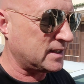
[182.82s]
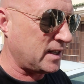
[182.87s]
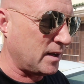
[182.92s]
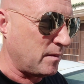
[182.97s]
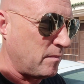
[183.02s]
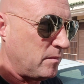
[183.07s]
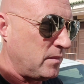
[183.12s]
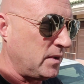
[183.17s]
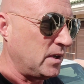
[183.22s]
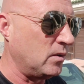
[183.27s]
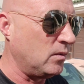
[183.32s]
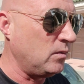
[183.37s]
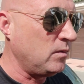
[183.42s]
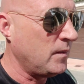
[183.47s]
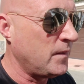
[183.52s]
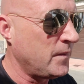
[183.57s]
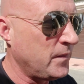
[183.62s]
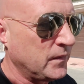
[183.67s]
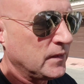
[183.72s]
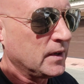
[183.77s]
same meal
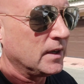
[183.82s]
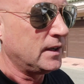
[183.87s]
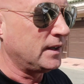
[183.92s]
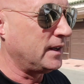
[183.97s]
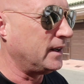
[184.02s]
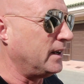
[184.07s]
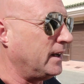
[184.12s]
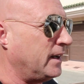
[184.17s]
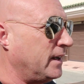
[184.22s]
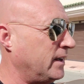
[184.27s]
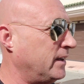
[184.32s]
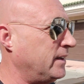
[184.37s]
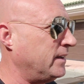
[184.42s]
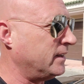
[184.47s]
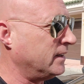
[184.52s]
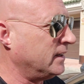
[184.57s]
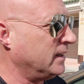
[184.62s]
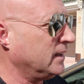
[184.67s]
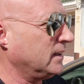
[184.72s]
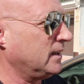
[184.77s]

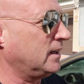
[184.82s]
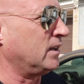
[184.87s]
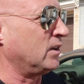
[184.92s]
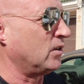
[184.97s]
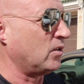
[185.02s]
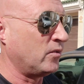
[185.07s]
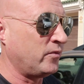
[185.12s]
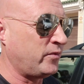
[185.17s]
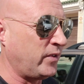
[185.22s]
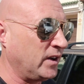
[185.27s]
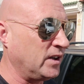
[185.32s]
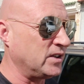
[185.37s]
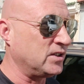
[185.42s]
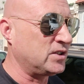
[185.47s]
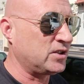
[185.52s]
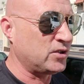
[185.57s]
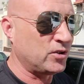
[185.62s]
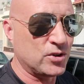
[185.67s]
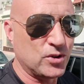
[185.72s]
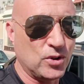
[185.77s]
in a little
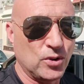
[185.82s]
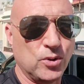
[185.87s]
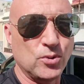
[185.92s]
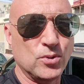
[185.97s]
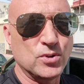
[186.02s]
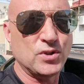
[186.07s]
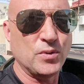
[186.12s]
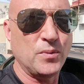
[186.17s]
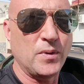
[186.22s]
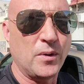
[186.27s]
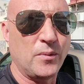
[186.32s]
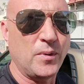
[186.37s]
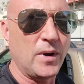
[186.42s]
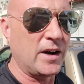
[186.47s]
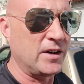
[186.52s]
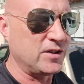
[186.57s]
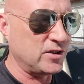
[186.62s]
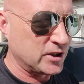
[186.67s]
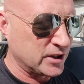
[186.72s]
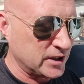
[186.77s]
village just close to where we
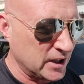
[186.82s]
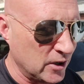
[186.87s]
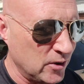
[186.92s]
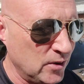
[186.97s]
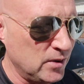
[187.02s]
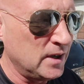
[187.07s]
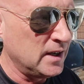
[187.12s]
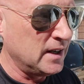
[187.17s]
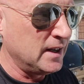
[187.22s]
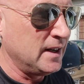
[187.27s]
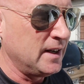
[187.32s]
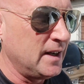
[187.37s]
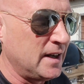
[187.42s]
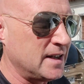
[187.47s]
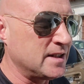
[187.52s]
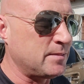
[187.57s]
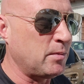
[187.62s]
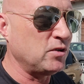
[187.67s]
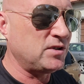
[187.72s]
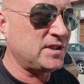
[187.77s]
are just now
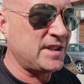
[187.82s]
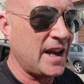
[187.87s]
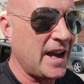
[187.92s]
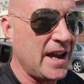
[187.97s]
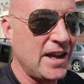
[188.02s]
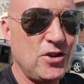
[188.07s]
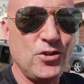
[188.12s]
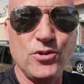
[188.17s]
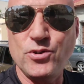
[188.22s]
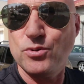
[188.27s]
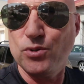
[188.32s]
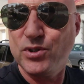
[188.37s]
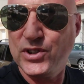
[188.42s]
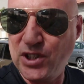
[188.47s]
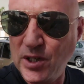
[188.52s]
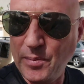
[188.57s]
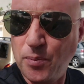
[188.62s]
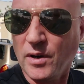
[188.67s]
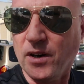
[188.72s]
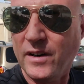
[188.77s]
is about 10 euros
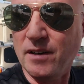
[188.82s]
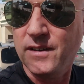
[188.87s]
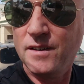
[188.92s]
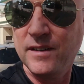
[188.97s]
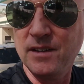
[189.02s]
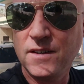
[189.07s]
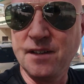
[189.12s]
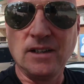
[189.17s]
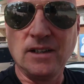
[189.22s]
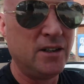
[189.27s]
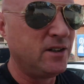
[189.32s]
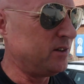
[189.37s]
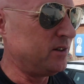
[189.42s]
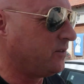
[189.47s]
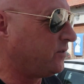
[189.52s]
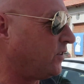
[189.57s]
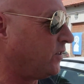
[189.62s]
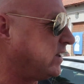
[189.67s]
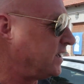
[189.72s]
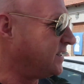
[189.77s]
cheaper
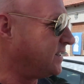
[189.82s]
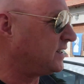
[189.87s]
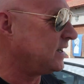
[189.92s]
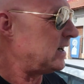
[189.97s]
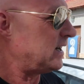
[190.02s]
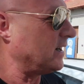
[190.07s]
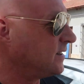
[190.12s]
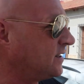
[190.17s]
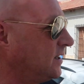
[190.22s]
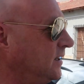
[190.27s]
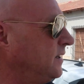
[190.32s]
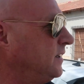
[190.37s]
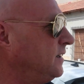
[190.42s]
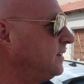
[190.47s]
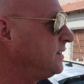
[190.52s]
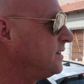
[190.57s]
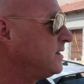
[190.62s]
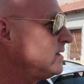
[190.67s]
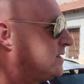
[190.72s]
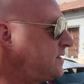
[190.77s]
for the exact
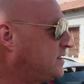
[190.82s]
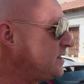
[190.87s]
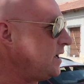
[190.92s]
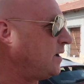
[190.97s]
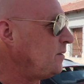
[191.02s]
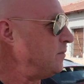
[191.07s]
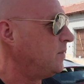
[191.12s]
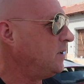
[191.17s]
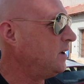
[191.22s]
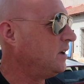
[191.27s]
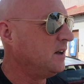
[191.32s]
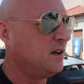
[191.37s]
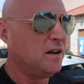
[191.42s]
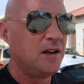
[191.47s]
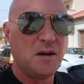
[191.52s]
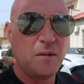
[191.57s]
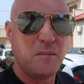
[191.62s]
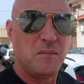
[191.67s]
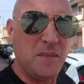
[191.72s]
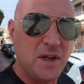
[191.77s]
same
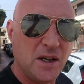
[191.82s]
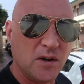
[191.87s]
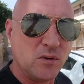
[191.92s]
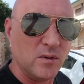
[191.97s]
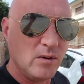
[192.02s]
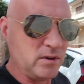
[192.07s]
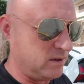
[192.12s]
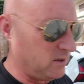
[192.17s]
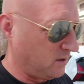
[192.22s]
meal,